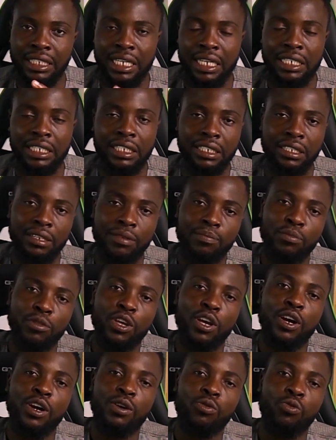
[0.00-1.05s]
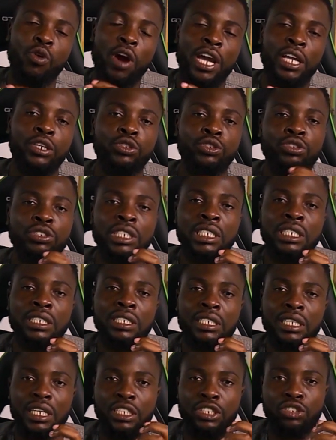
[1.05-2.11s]
study. Why do you
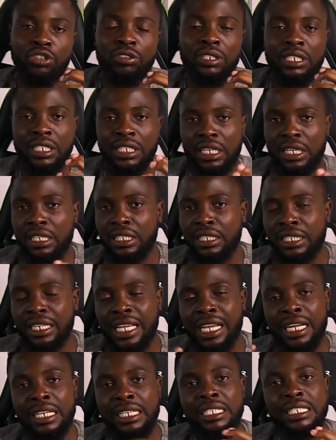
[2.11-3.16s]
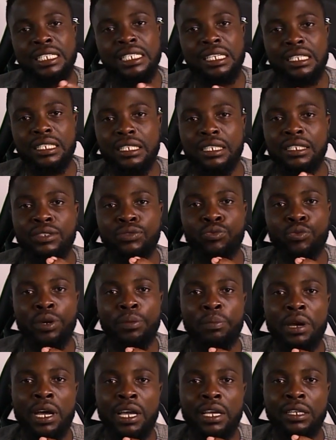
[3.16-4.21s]
need a short study? There are instances
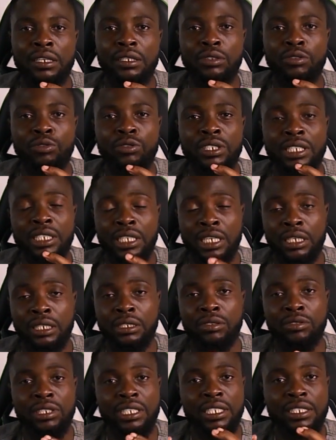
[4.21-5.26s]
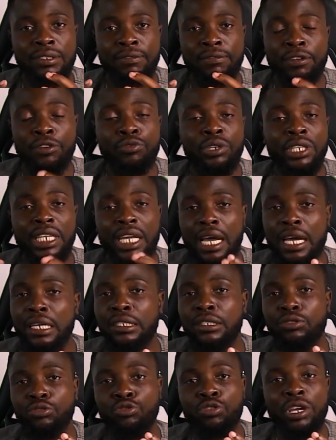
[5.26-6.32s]
whereby your schedule is very
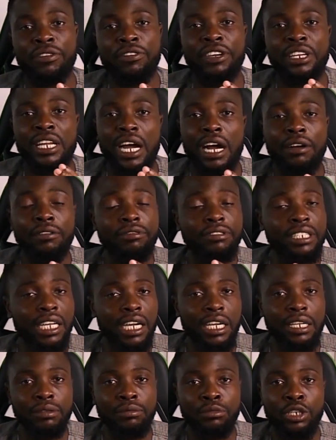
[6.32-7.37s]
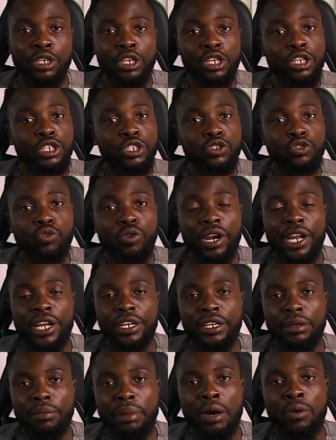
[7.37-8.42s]
tight, you don't even have time to
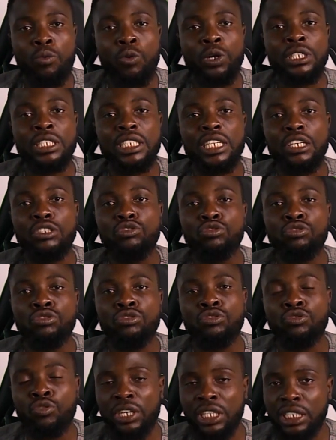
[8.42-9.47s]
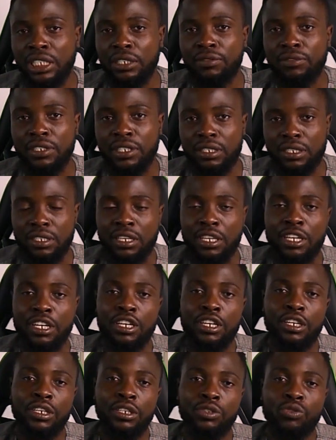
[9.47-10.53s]
learn. But what can you do to achieve this?
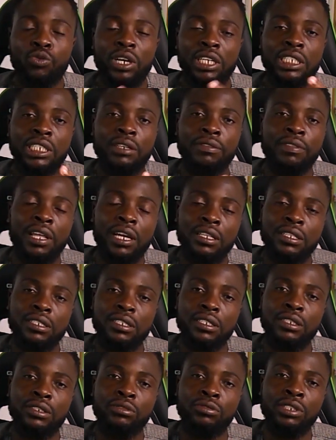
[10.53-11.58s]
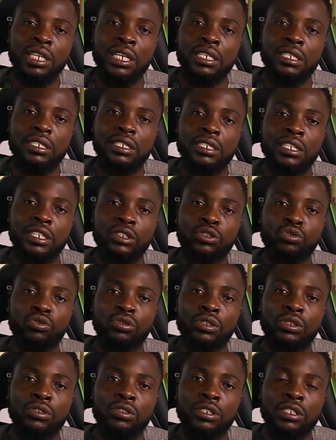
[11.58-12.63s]
To achieve that, you just need
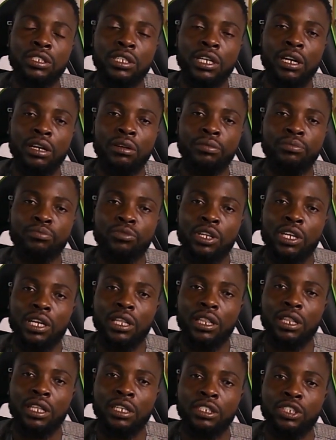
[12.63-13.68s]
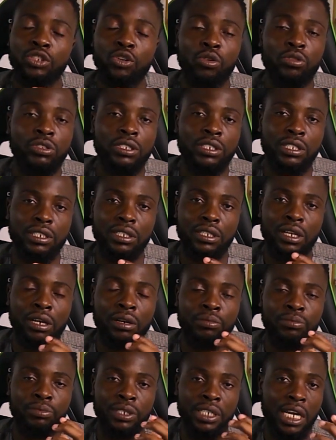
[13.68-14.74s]
to use the short
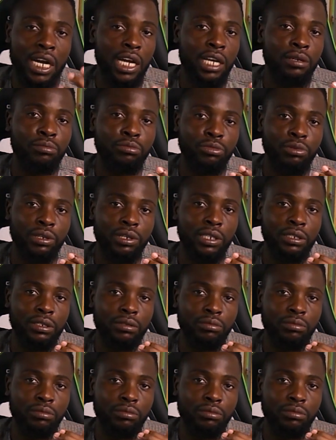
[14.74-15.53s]
time